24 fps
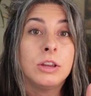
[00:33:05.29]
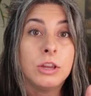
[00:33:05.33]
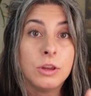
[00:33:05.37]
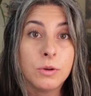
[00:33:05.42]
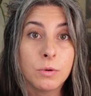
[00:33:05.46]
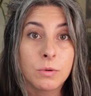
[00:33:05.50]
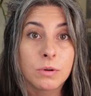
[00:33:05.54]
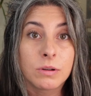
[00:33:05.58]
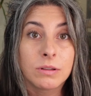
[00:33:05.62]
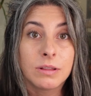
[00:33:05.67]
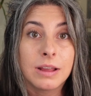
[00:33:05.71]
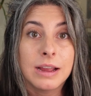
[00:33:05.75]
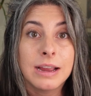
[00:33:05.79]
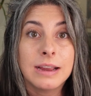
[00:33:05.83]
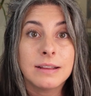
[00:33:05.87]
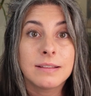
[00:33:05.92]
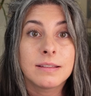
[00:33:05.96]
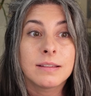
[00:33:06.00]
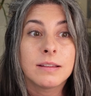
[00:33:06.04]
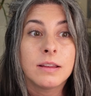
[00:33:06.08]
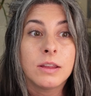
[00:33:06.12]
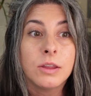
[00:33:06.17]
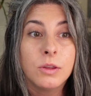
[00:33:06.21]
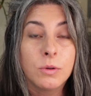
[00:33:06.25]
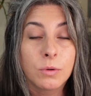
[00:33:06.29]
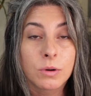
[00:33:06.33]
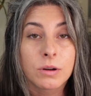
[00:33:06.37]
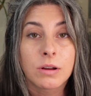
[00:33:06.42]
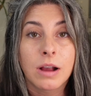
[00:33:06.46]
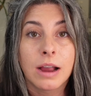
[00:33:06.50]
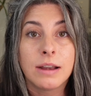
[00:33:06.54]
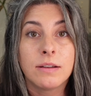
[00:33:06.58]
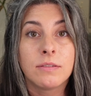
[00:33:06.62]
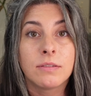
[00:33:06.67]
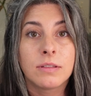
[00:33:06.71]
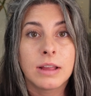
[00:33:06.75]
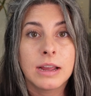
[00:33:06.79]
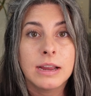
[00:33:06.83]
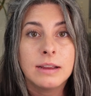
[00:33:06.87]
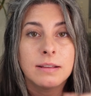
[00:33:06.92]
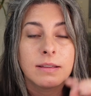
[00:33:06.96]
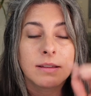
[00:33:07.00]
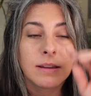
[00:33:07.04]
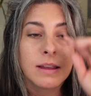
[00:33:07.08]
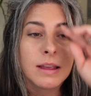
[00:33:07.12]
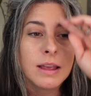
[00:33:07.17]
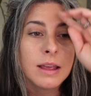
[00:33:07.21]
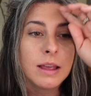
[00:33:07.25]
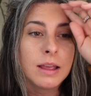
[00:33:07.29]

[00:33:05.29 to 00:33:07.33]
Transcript: your light, your kind of light.